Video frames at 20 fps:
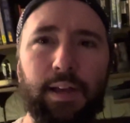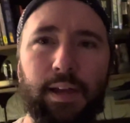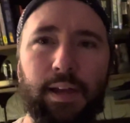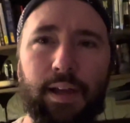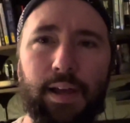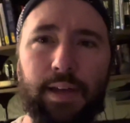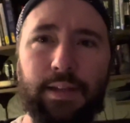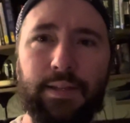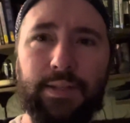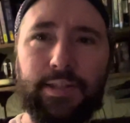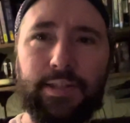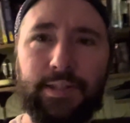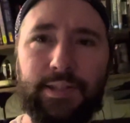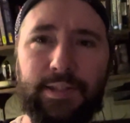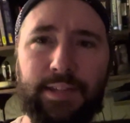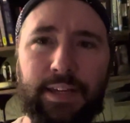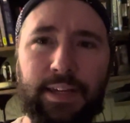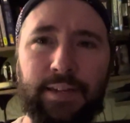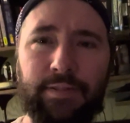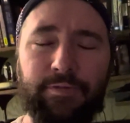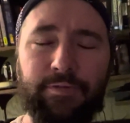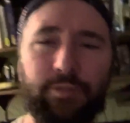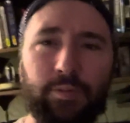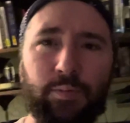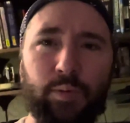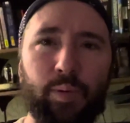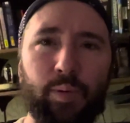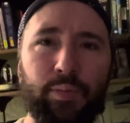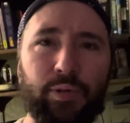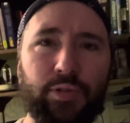Hi, this is Dave from
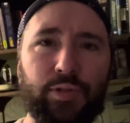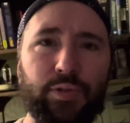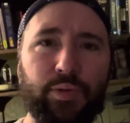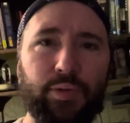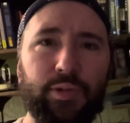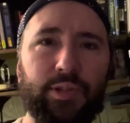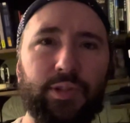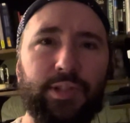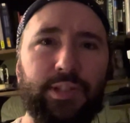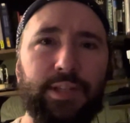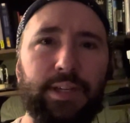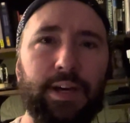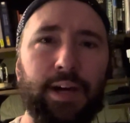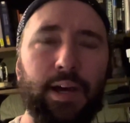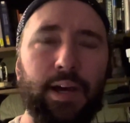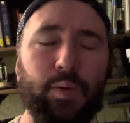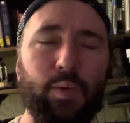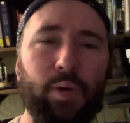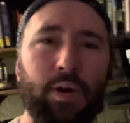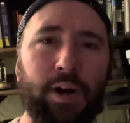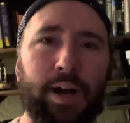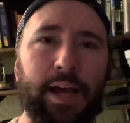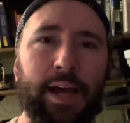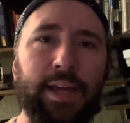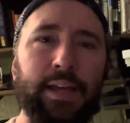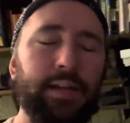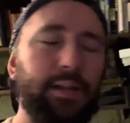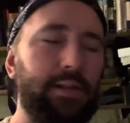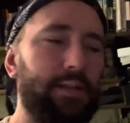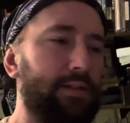Open Source
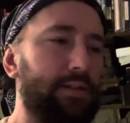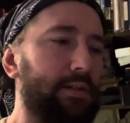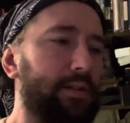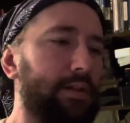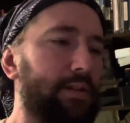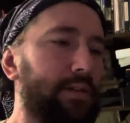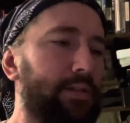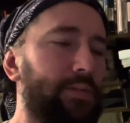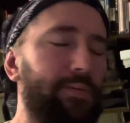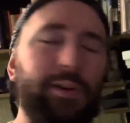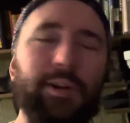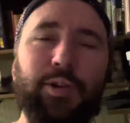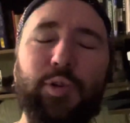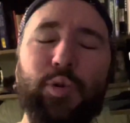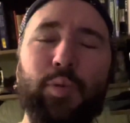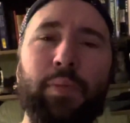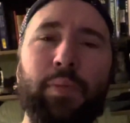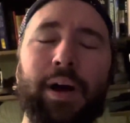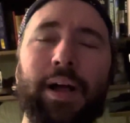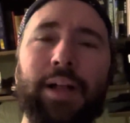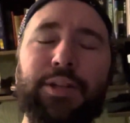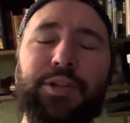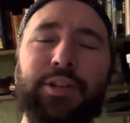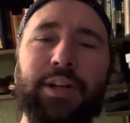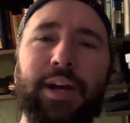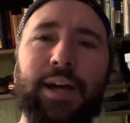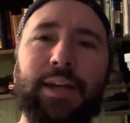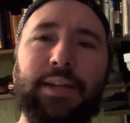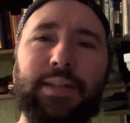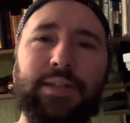DIY. I wanted to
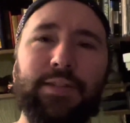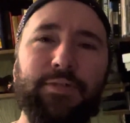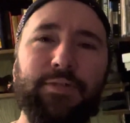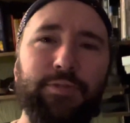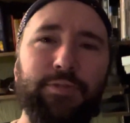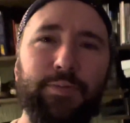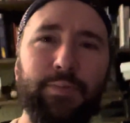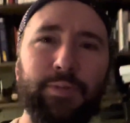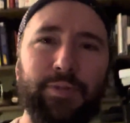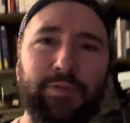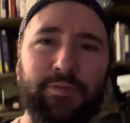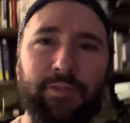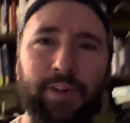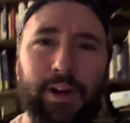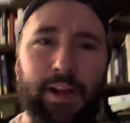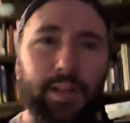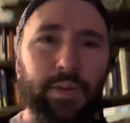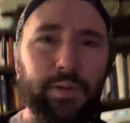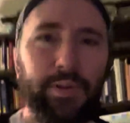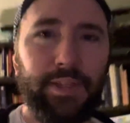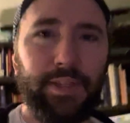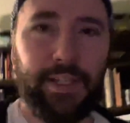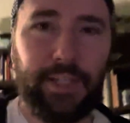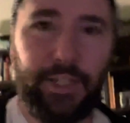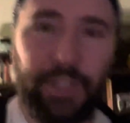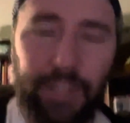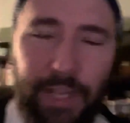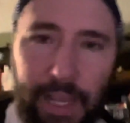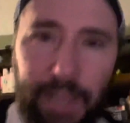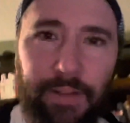apologize if you've been following the
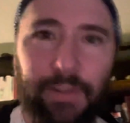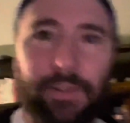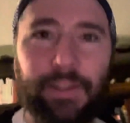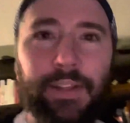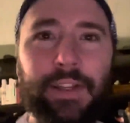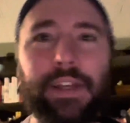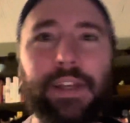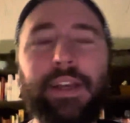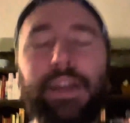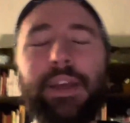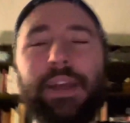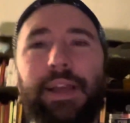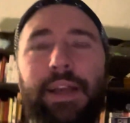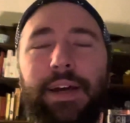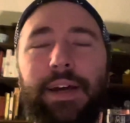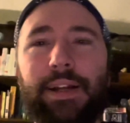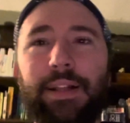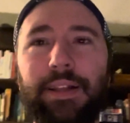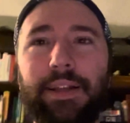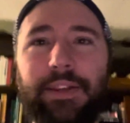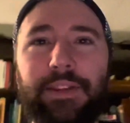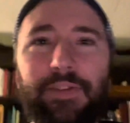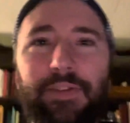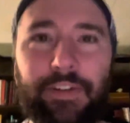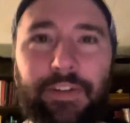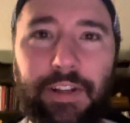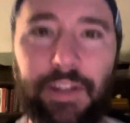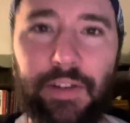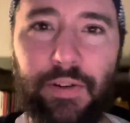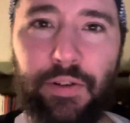channel and I let the
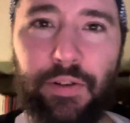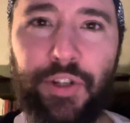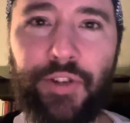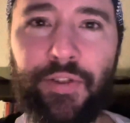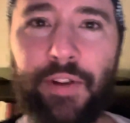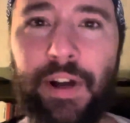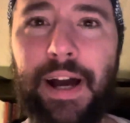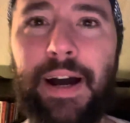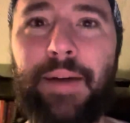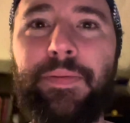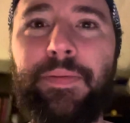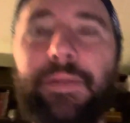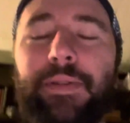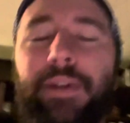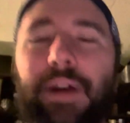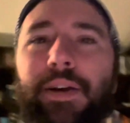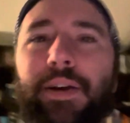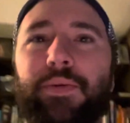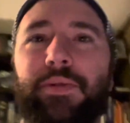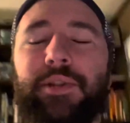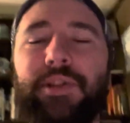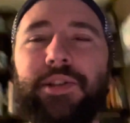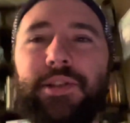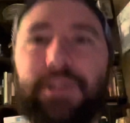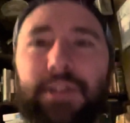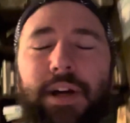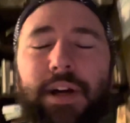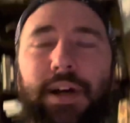video drop. I was